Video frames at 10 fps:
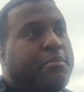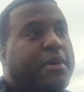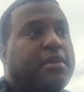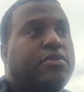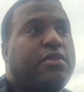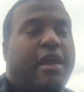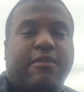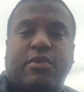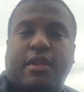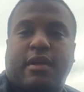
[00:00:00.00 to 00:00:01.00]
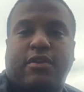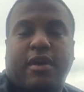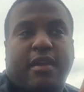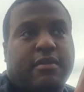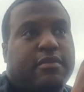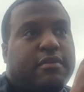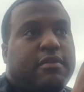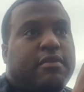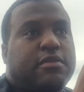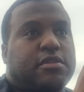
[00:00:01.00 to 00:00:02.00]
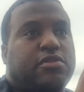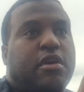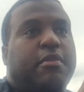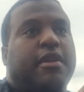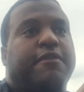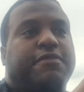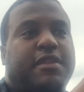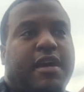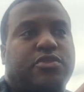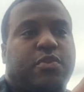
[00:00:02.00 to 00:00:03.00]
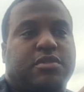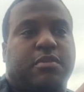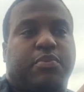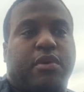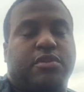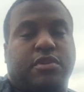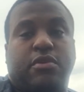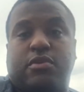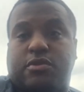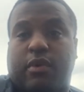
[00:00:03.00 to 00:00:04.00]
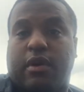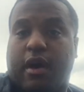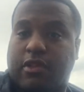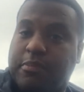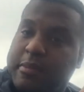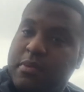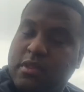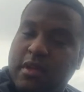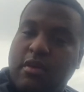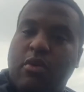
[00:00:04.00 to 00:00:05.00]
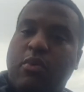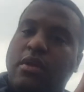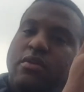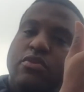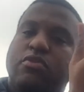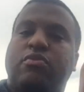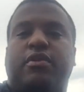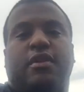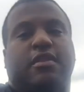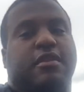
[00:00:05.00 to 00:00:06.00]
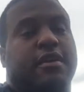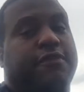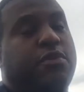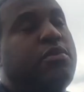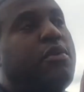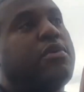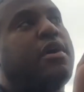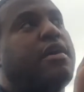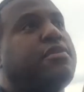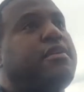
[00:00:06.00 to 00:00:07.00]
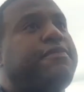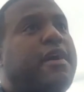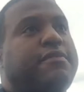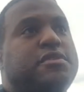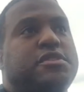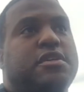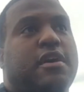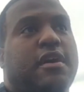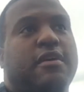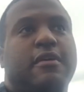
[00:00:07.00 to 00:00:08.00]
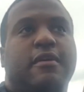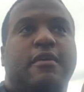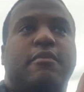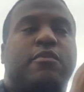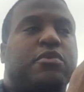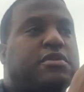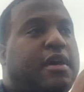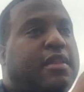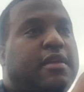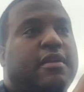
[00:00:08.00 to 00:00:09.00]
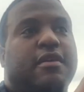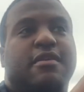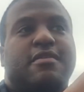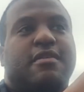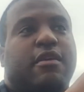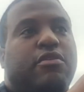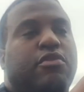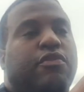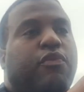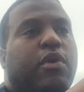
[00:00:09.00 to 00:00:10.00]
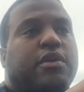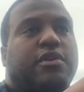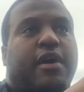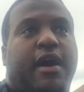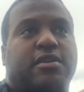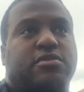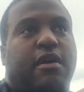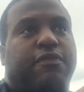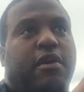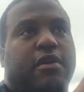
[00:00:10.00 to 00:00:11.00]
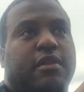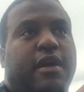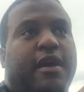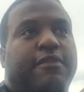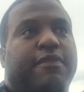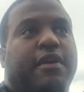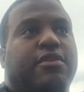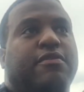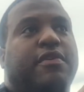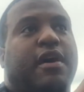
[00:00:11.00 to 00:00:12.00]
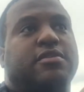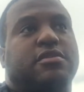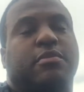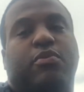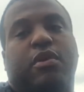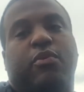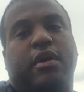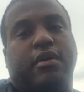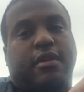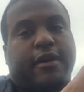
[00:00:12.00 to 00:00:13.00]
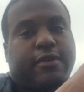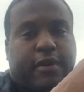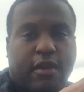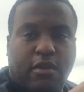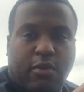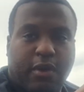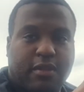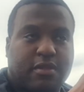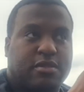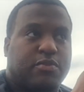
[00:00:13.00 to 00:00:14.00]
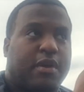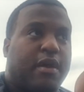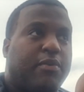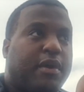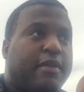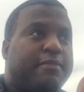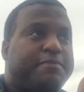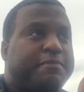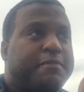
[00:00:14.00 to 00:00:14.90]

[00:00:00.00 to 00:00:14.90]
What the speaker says: But you gotta realize, you gotta determine if that's what's important to you, is what other people think or what you really think. If you own an R35 GTR, most likely you've worked your ass off all your life and you've gotten to the point where you're like, okay, you know what, this is what I want.